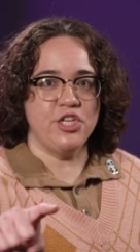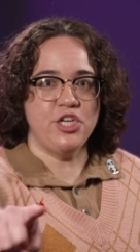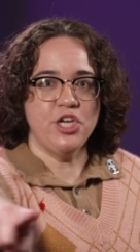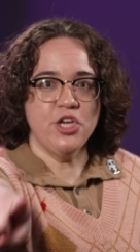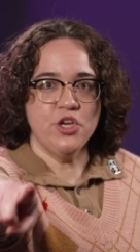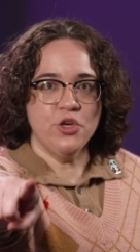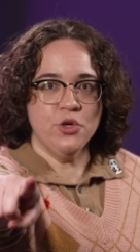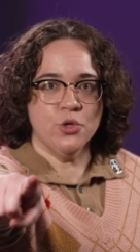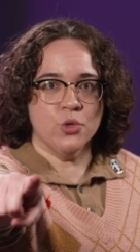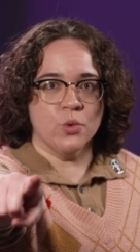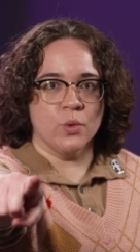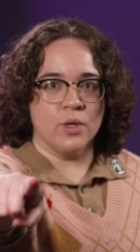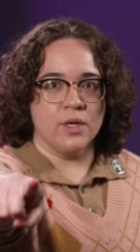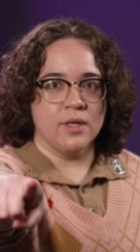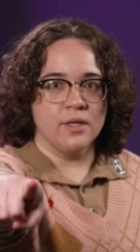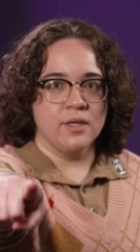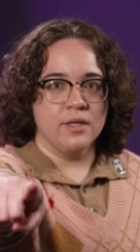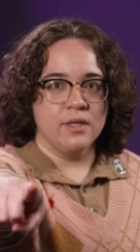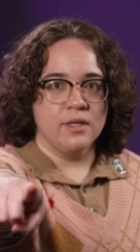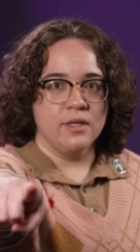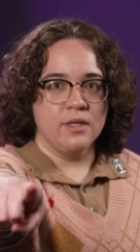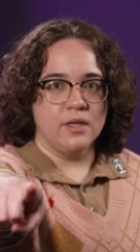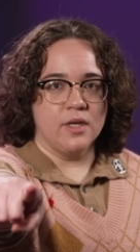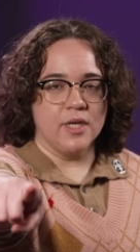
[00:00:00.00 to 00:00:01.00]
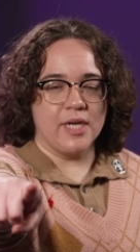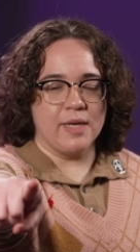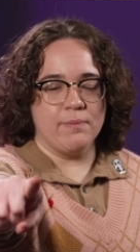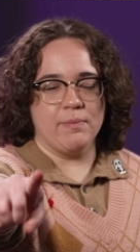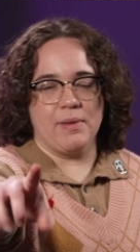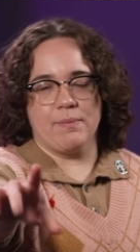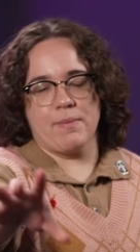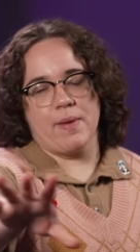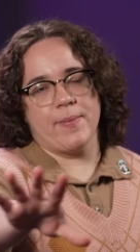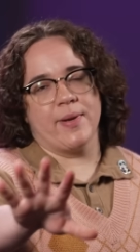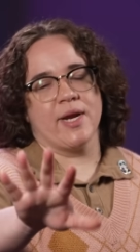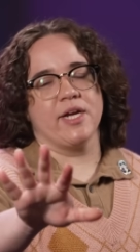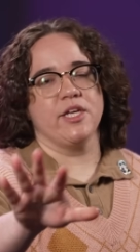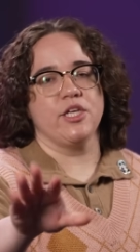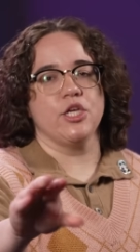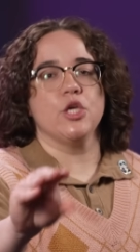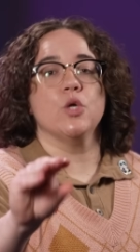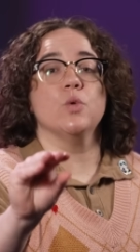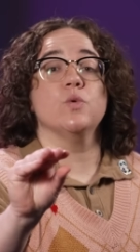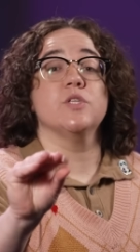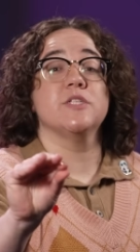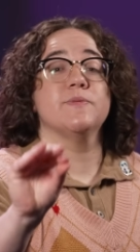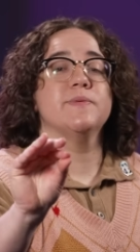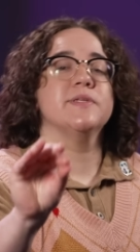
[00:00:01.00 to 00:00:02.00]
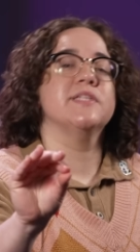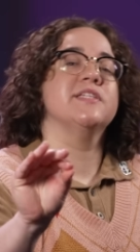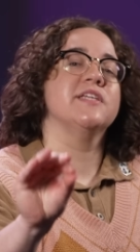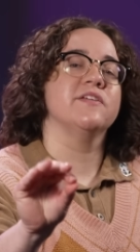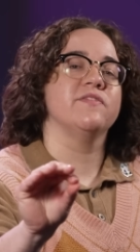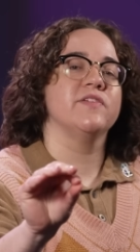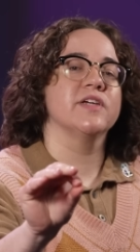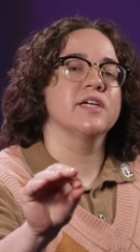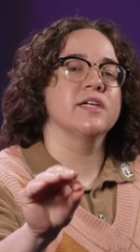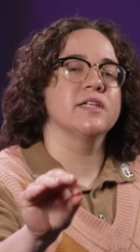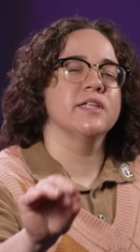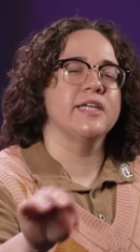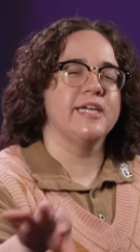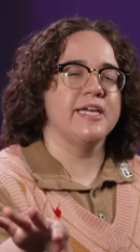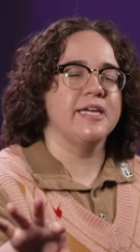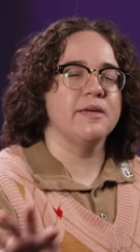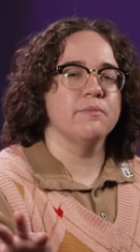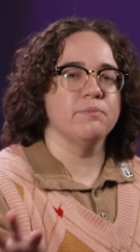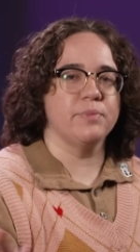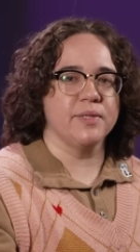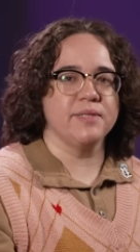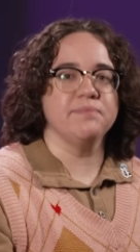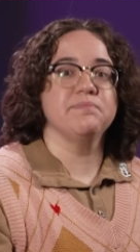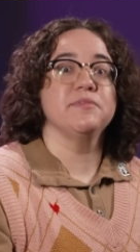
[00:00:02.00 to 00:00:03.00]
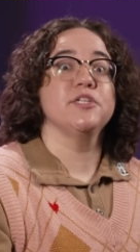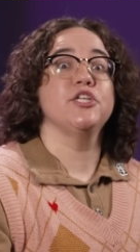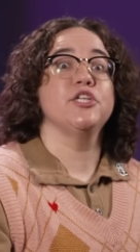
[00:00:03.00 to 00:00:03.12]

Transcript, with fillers: you. Okay, maybe not you specifically, but